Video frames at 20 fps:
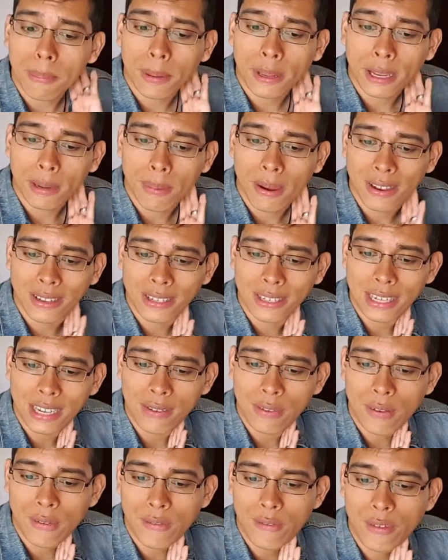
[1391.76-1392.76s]
played by
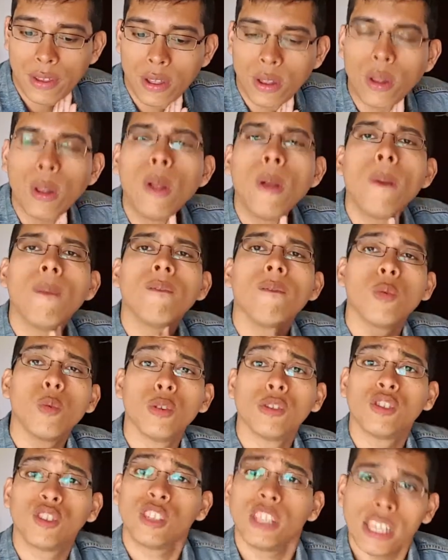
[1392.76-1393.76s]
Steve and Phil,
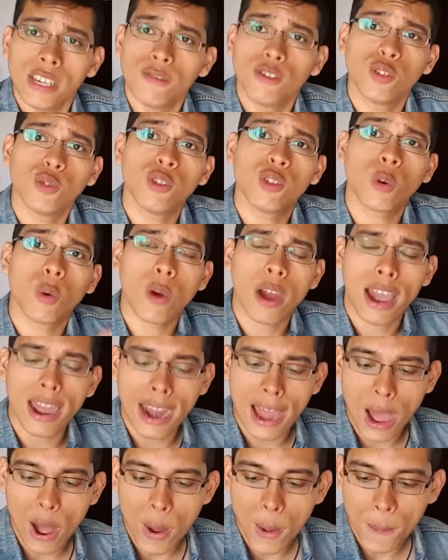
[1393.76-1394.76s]
with Steve doing the ride
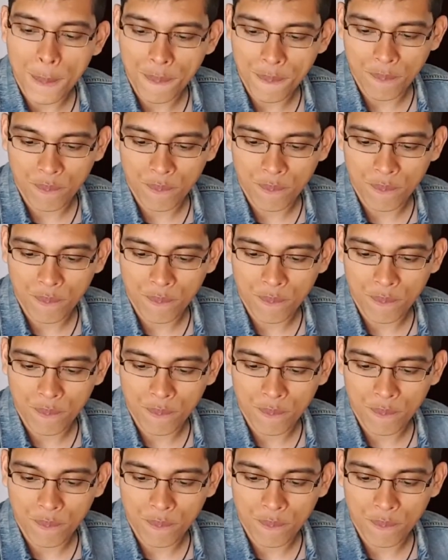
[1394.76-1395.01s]
out.